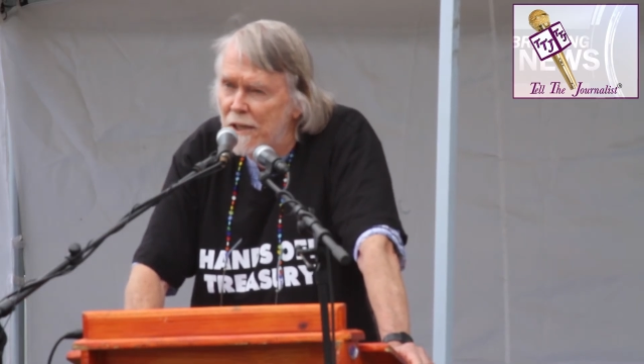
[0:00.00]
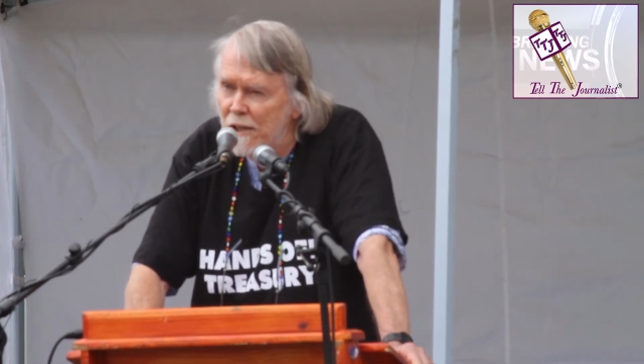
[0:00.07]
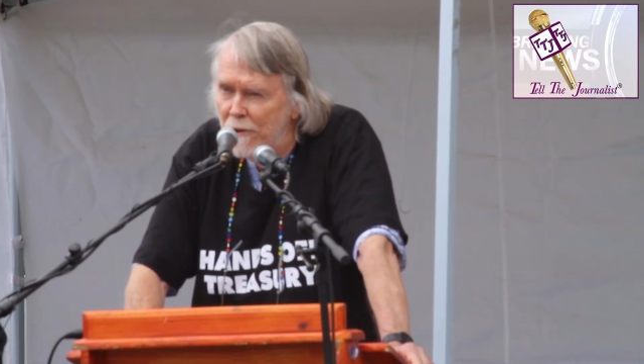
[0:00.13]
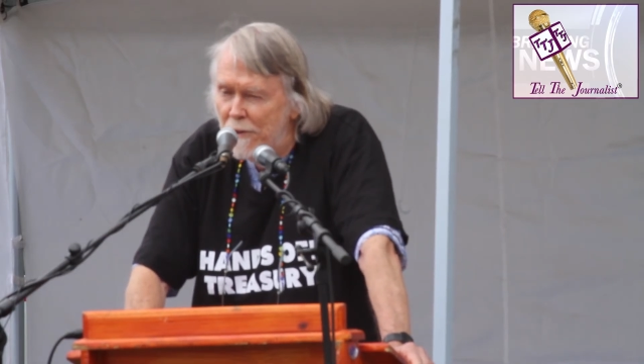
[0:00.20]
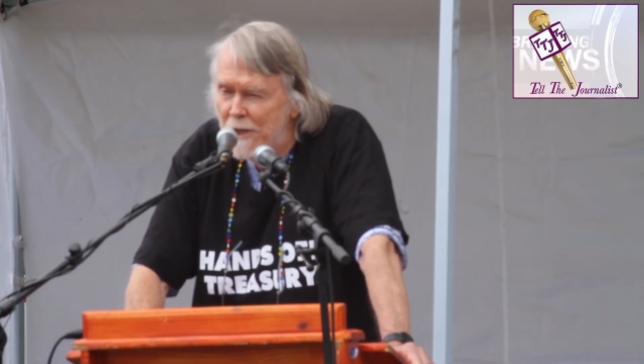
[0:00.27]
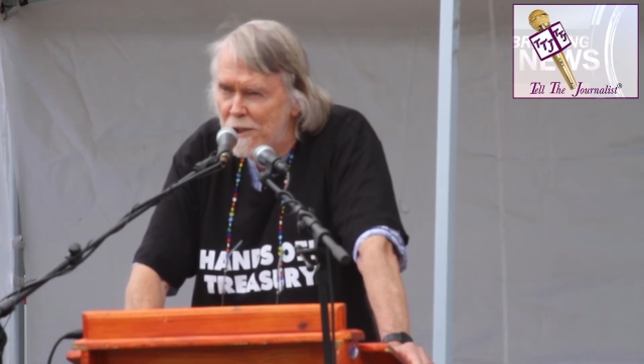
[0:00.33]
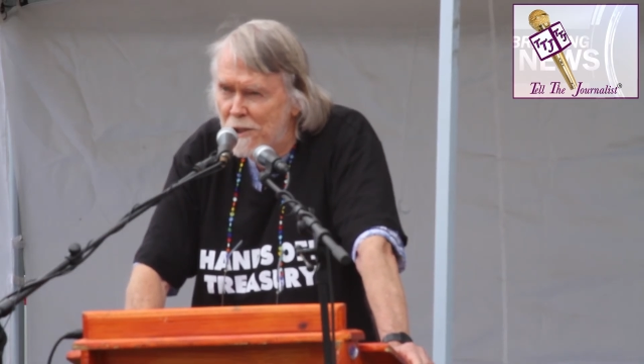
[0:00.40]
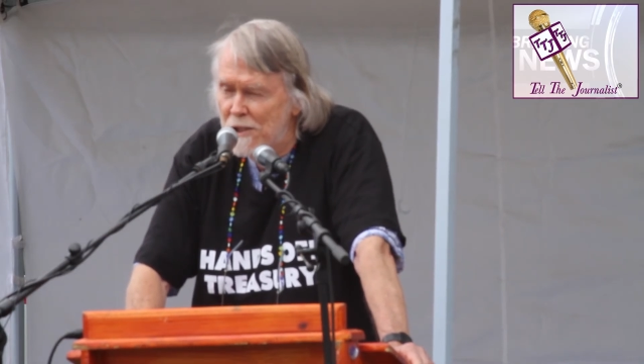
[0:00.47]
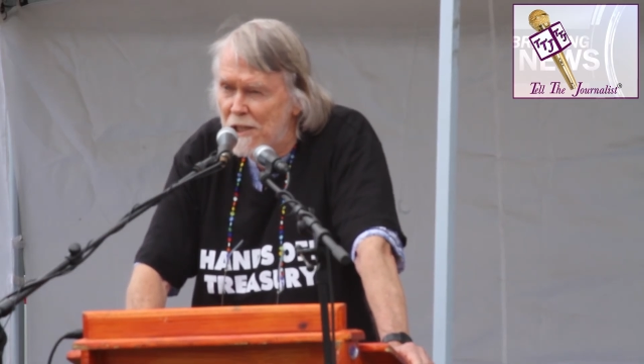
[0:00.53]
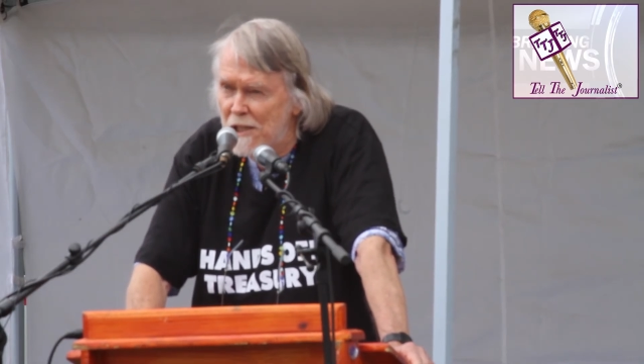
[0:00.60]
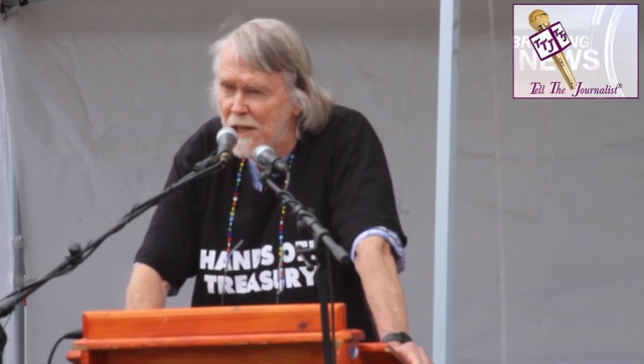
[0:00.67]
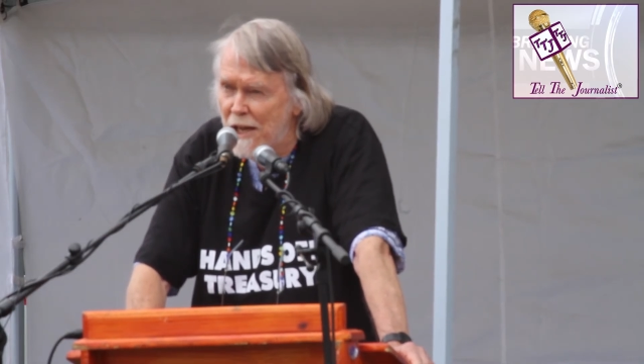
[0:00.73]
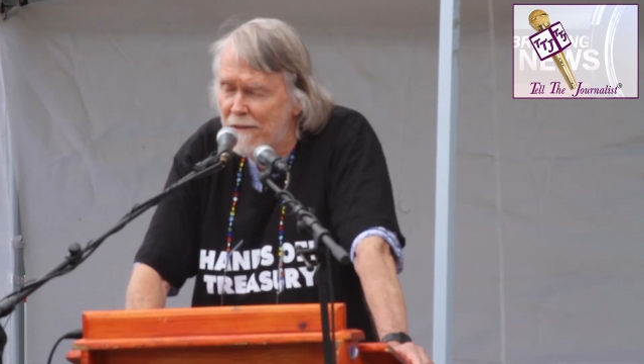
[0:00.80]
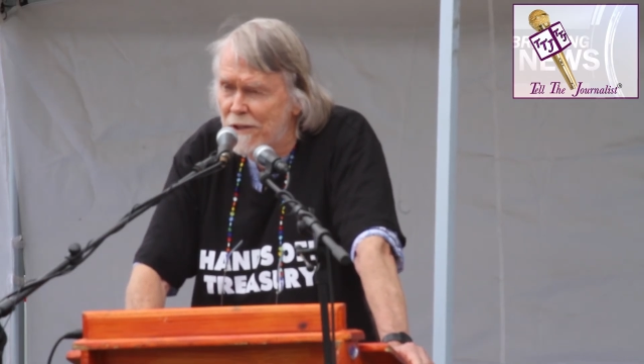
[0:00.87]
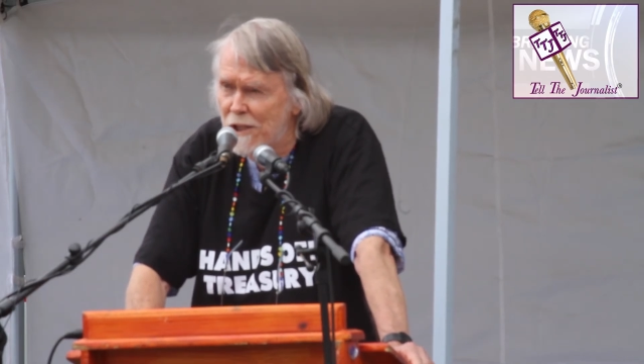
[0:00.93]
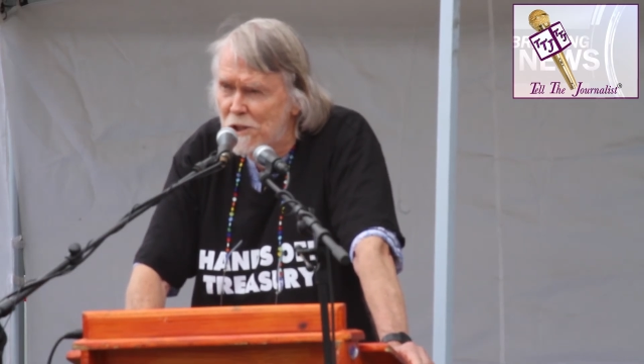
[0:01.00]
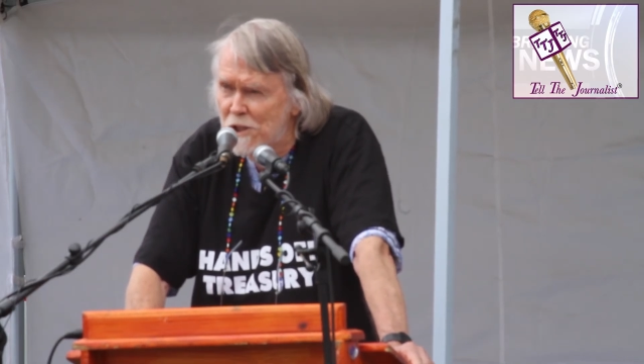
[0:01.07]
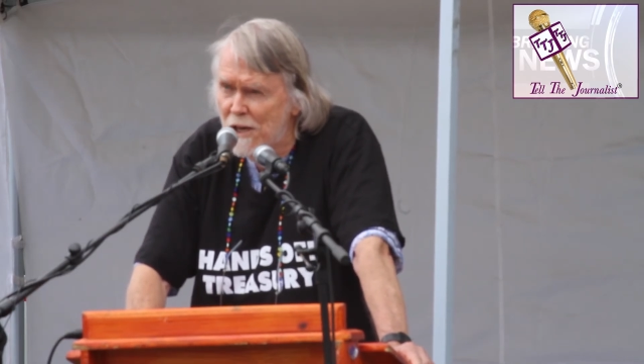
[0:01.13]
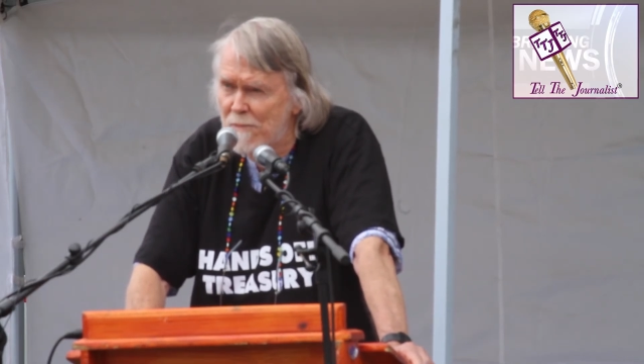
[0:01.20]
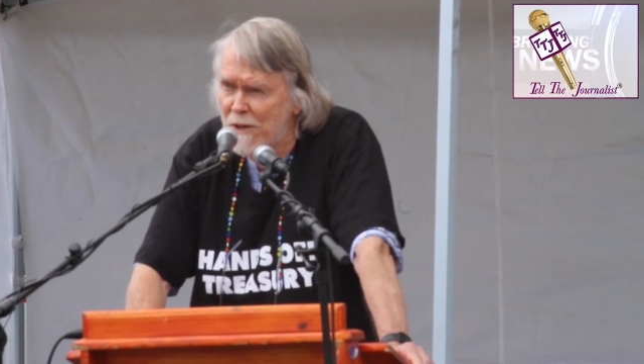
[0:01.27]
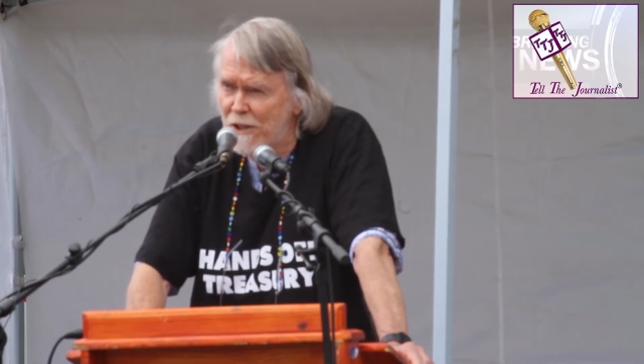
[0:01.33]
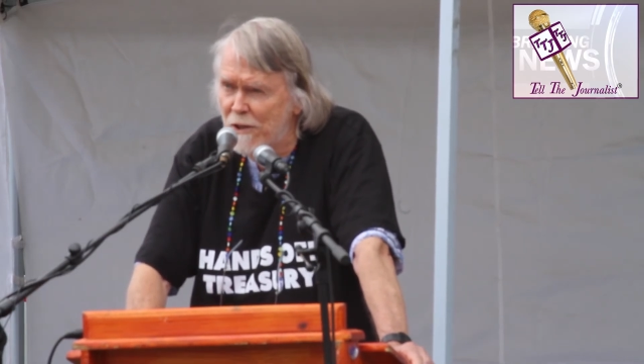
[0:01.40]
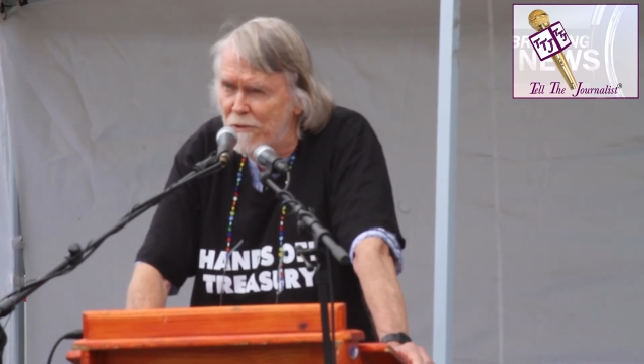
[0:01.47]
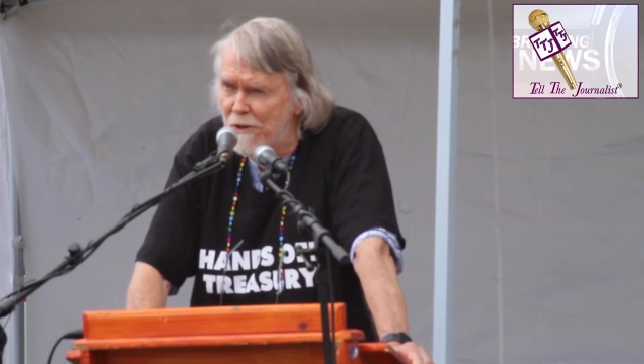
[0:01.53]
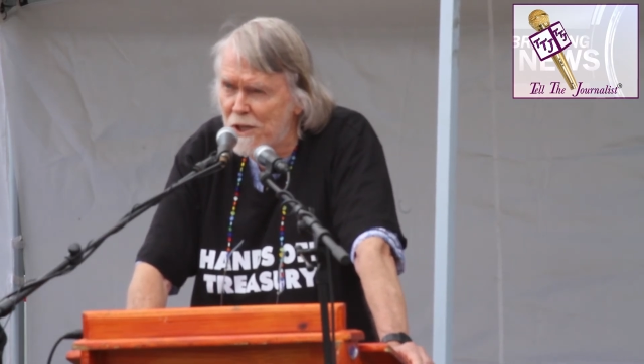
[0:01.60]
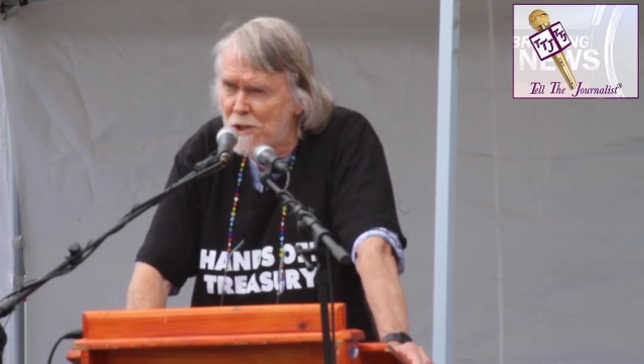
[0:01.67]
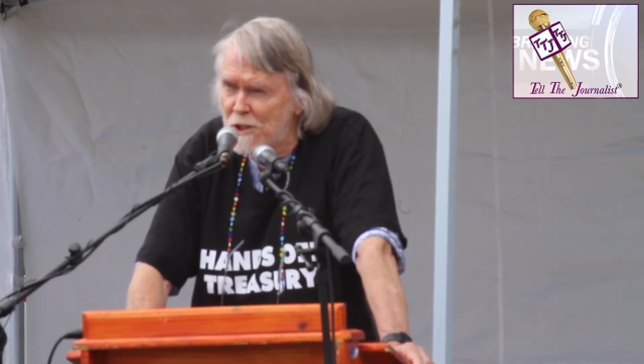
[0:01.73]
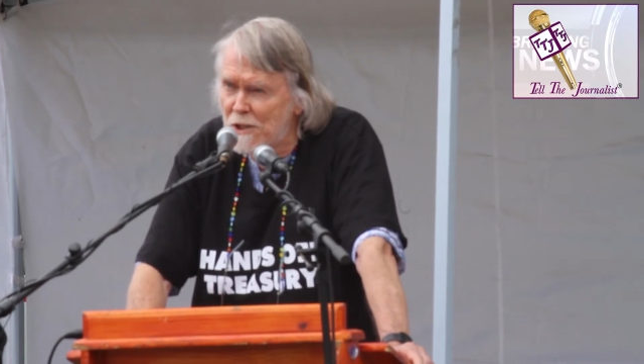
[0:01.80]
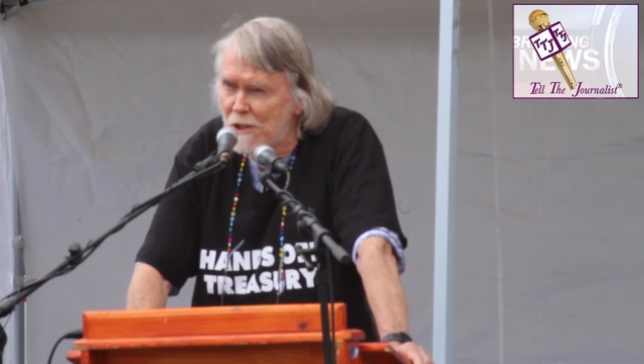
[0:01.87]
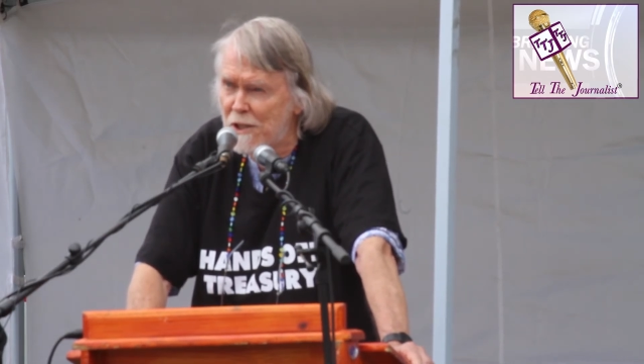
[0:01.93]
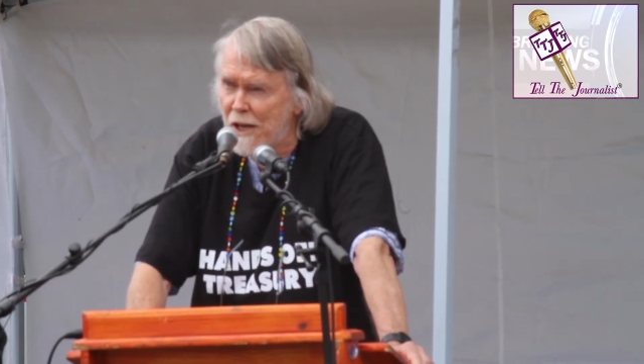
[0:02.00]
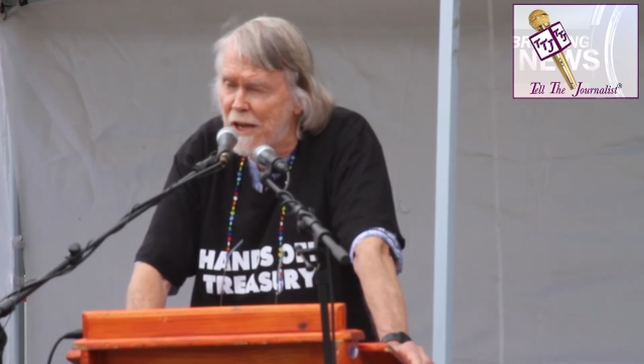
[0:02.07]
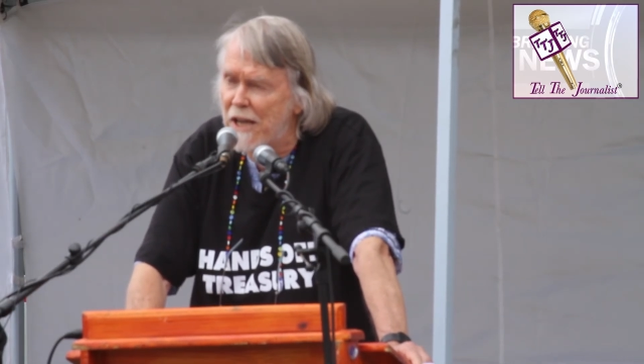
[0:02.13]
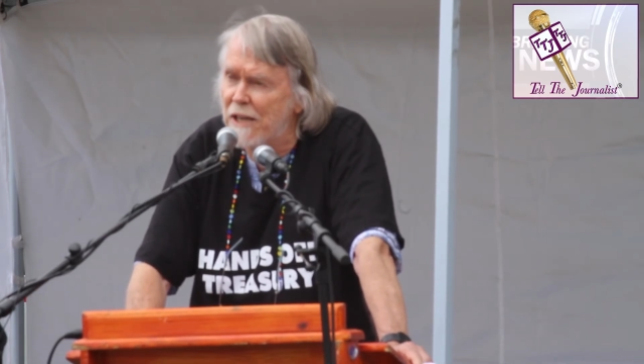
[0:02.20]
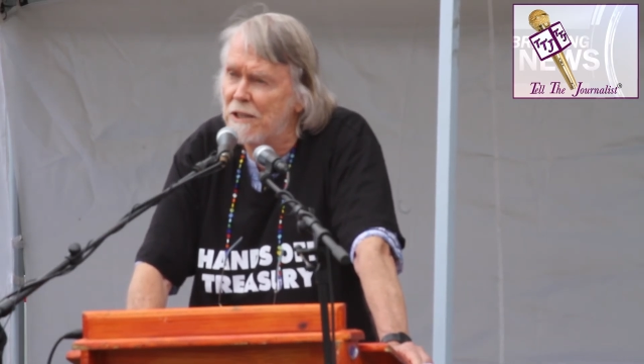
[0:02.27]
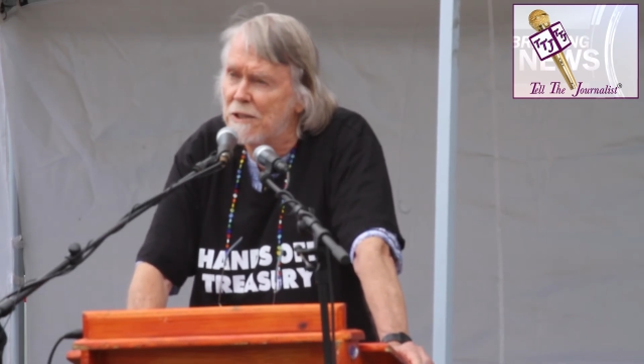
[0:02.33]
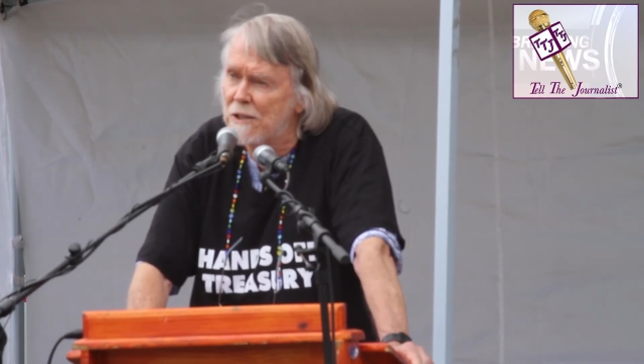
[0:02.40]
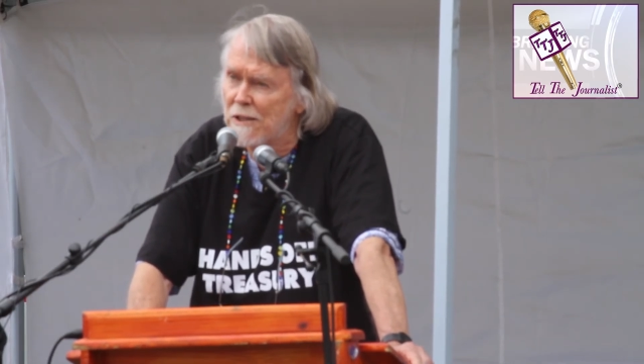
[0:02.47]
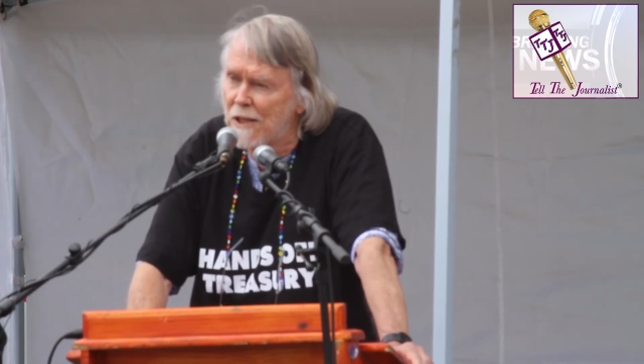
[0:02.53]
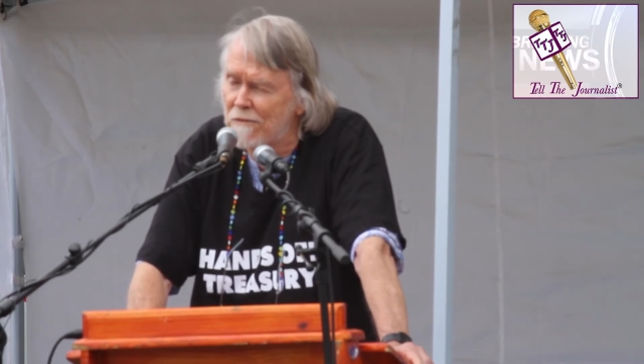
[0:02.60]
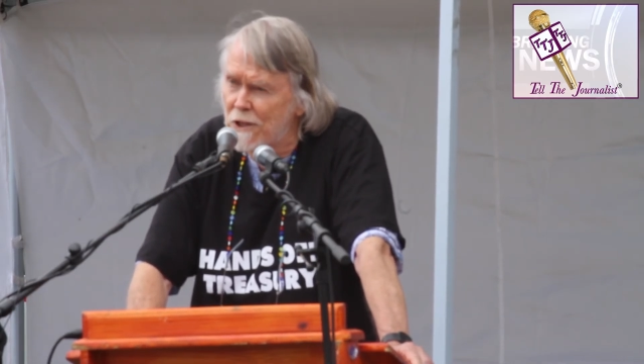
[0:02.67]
arresting, having someone arrested and